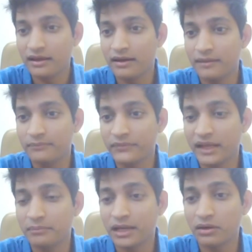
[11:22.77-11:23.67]

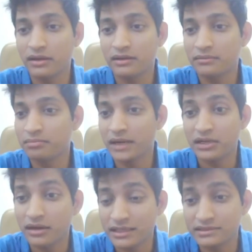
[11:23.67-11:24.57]
And my order
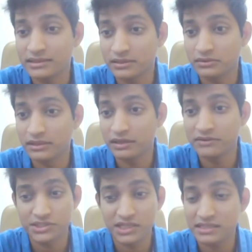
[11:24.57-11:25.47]
might not execute, in
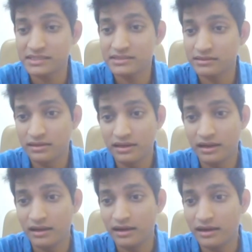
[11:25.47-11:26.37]
which case
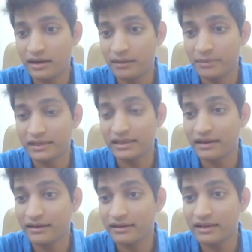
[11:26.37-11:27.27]
I might
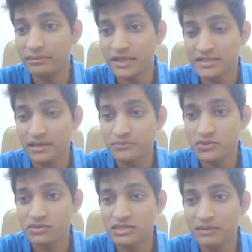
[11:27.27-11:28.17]
get really messed up.
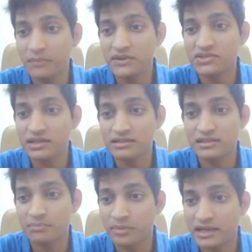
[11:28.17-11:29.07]
So slippage is
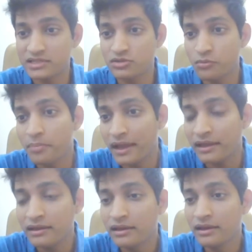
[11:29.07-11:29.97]
the price you
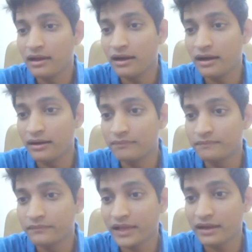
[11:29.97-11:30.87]
pay,
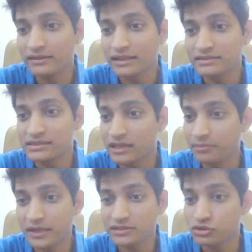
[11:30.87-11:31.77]
and that's a
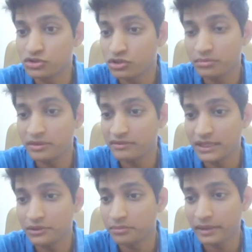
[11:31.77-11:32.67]
price you should be
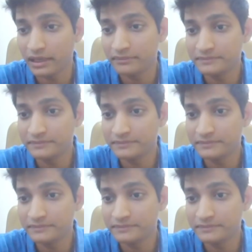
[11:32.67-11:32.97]
willing to pay.